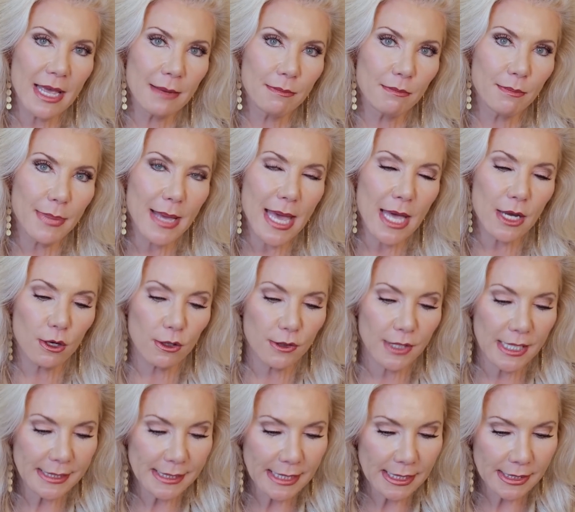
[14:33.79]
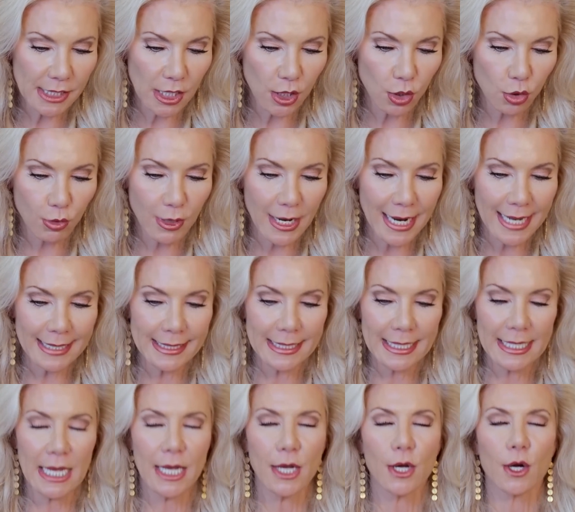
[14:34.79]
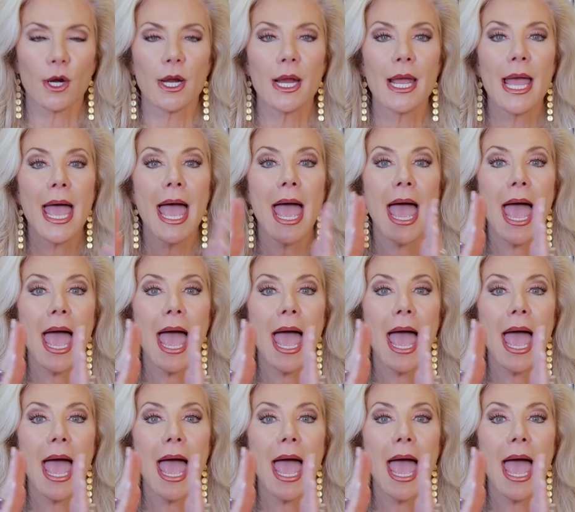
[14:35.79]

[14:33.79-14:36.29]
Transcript: and better. This is a great year.